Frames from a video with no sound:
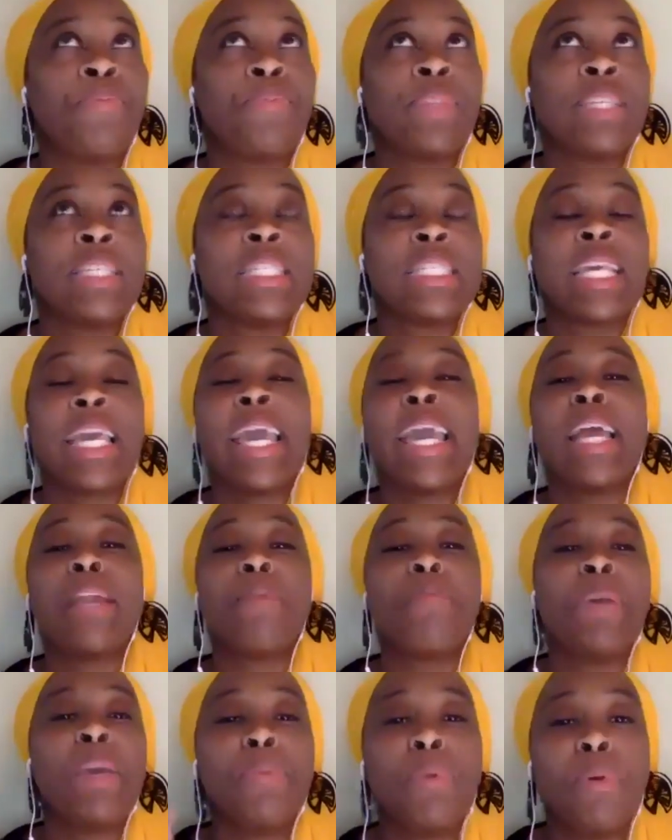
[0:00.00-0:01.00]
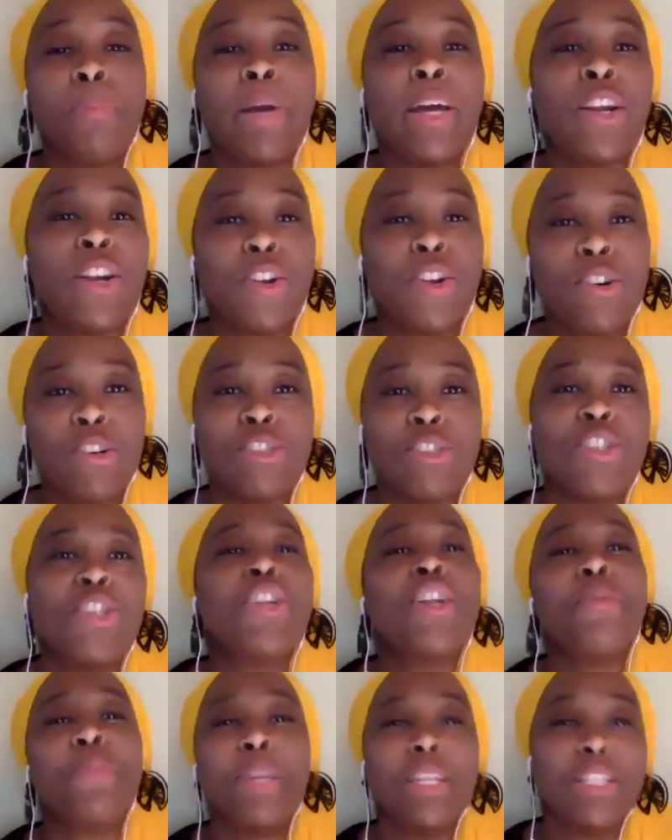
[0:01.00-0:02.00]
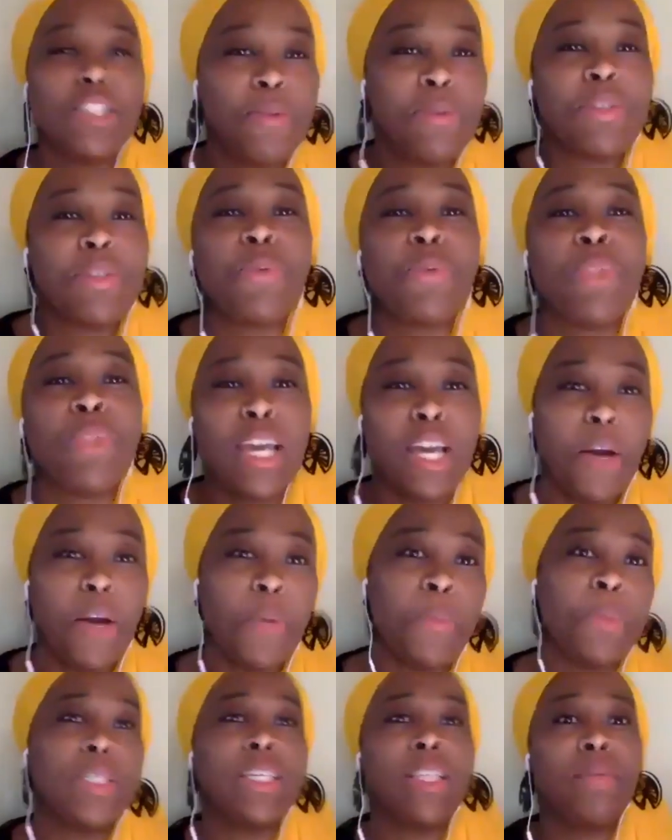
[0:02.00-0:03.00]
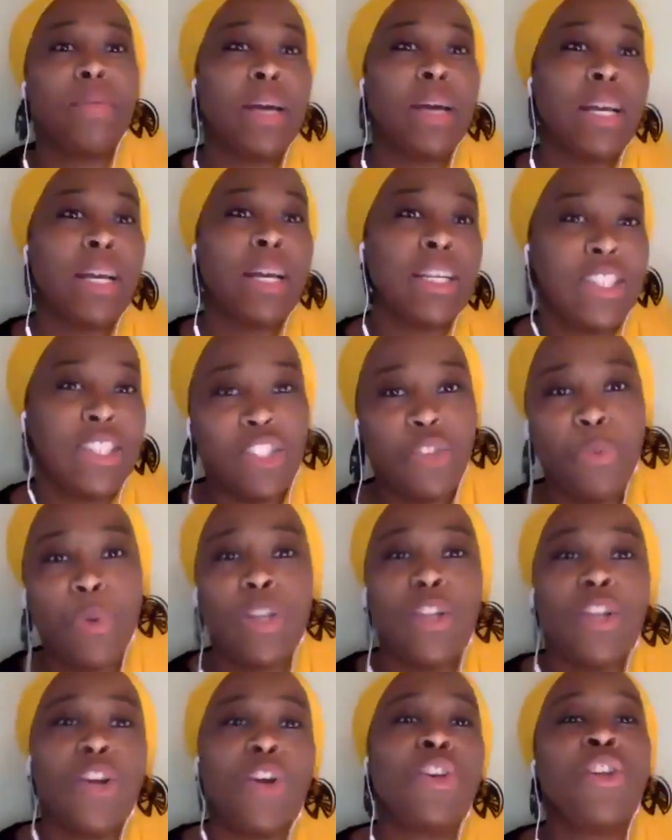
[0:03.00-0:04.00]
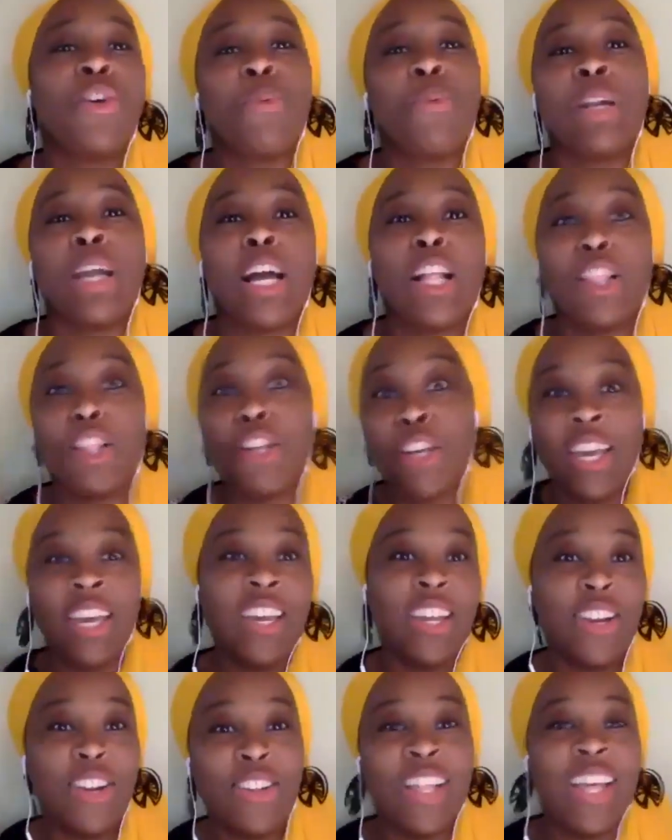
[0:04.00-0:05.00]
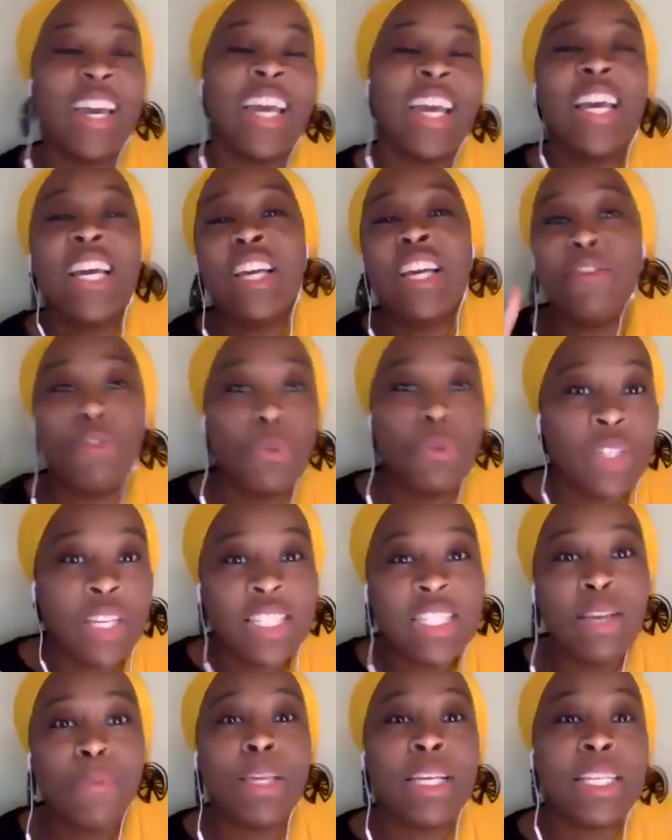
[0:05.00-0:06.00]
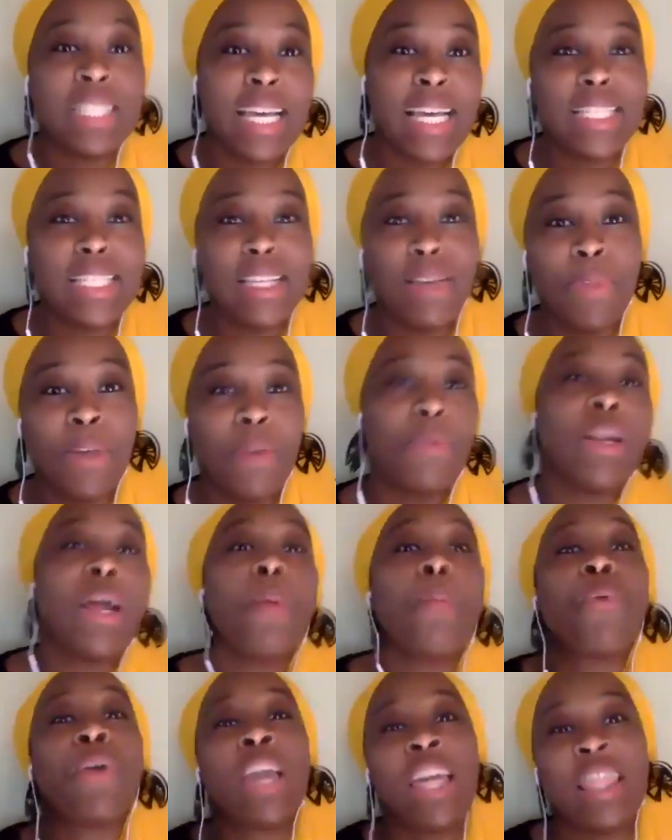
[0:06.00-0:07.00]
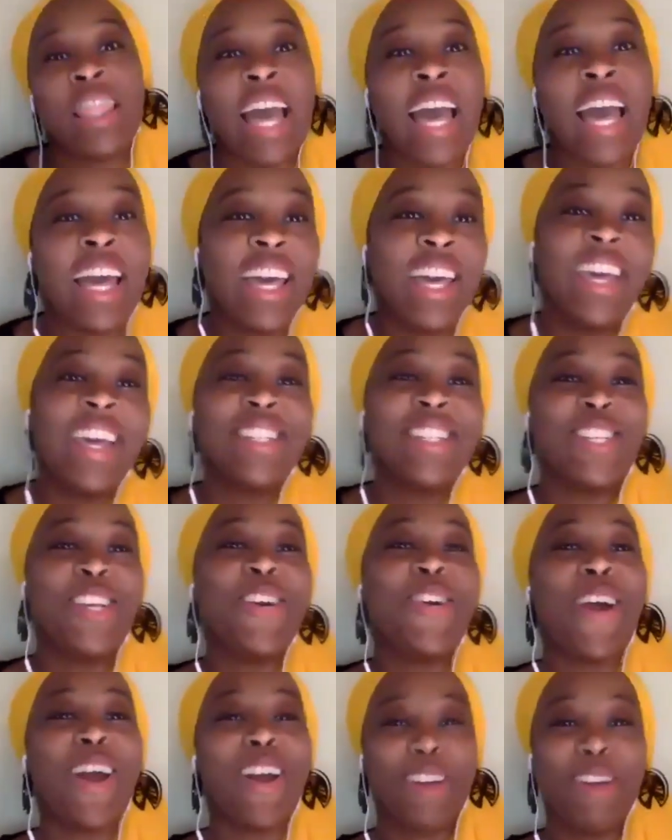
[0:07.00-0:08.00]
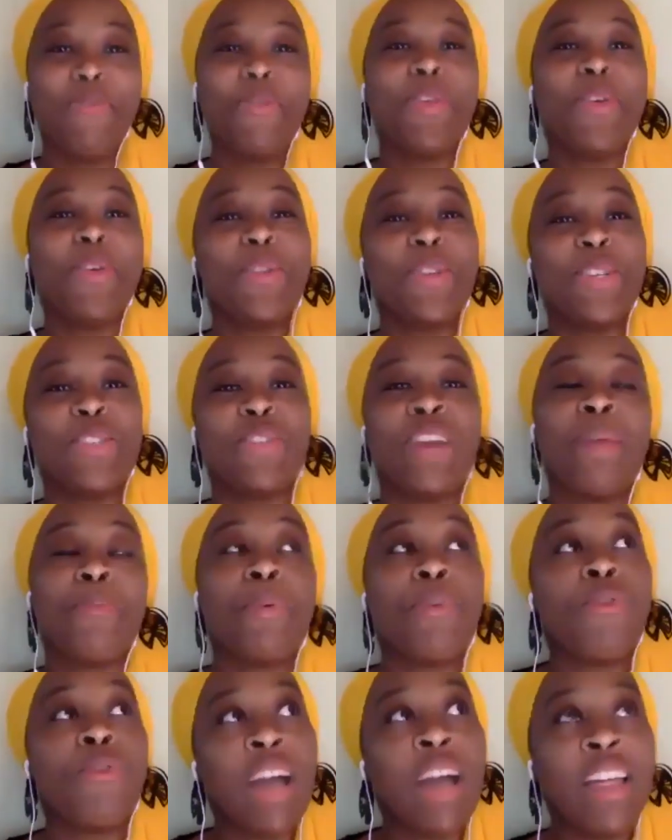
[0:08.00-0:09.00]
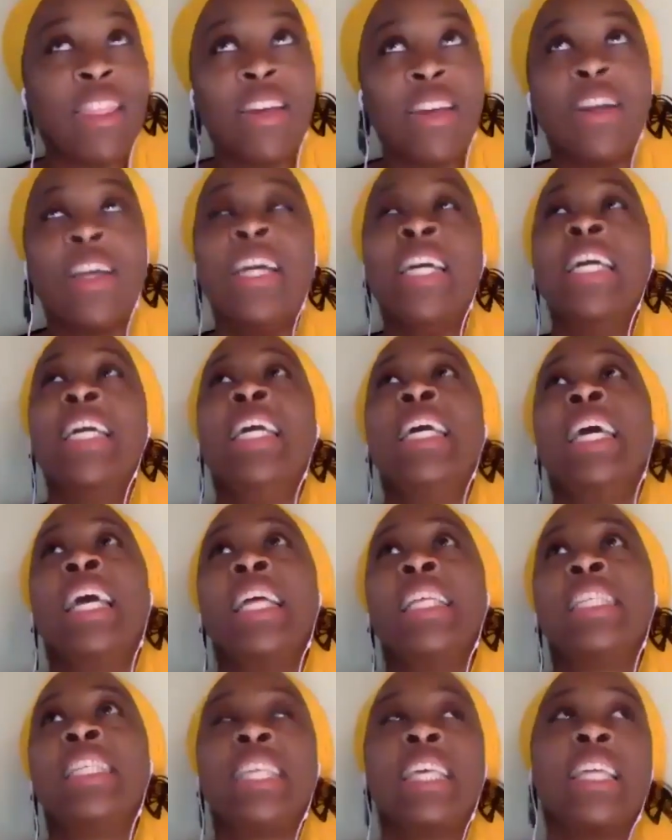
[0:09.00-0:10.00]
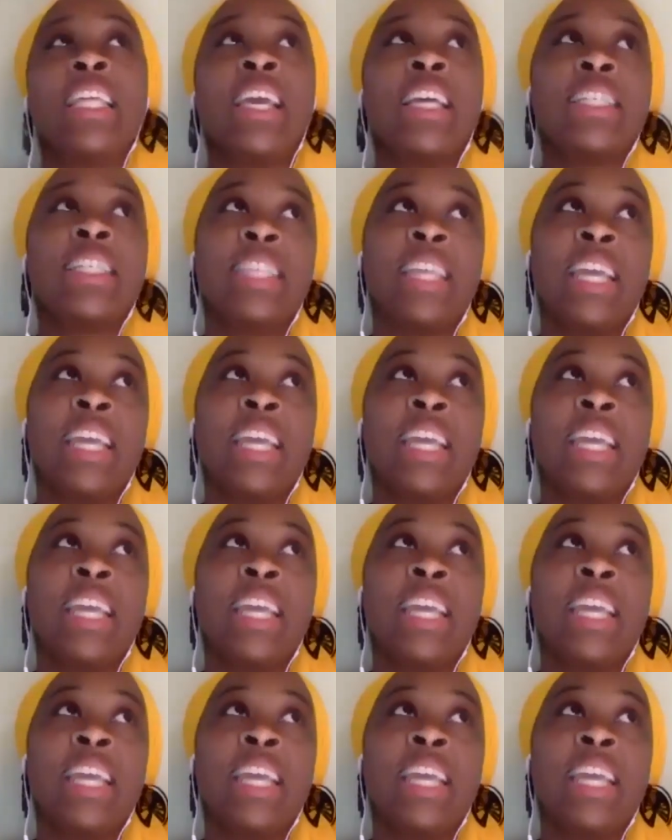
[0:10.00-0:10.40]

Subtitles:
scan people better, or, you know what I mean, in terms of when they come into the masjid. So we know, we're not looking, like, if you see something, say something. We're not bringing that into our communities, right? But rather, it's the